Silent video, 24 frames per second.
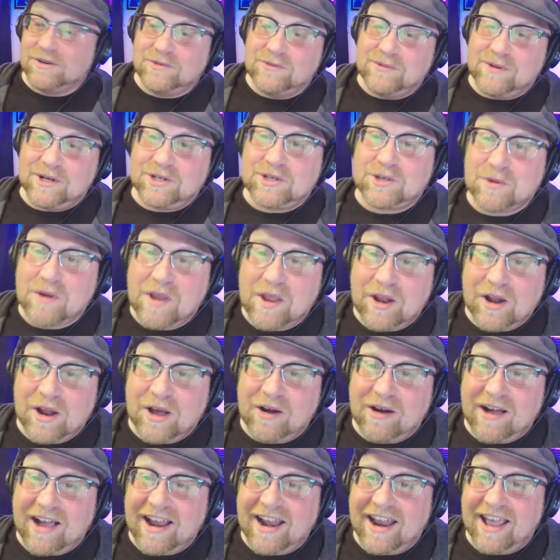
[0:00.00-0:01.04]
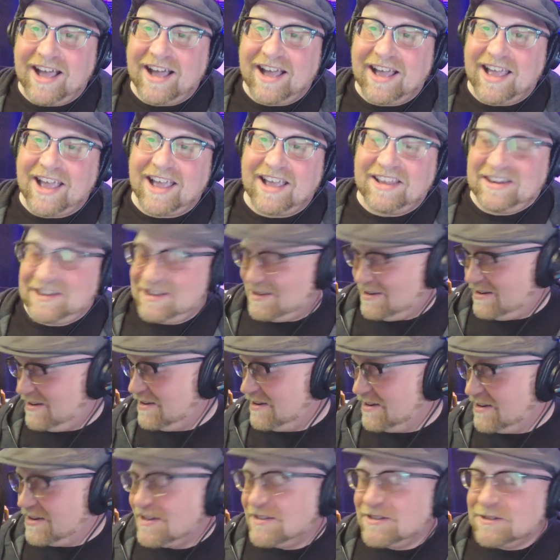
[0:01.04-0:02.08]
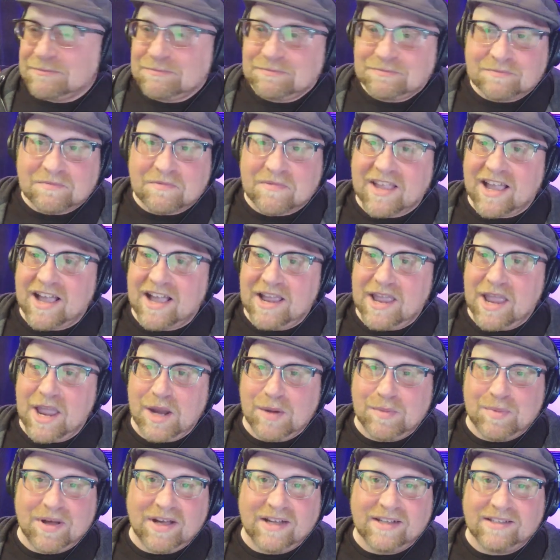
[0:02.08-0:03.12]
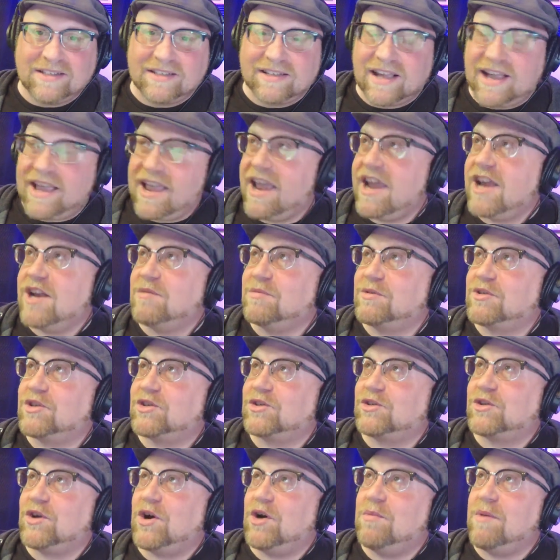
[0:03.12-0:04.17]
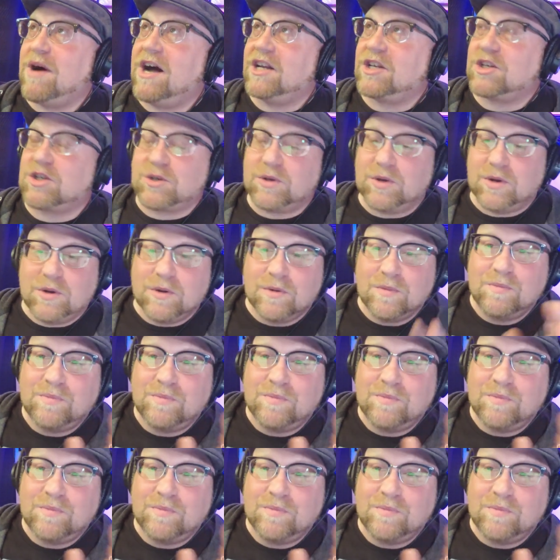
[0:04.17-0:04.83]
Which, you know, and I, I, I hate puns. I hate them so much.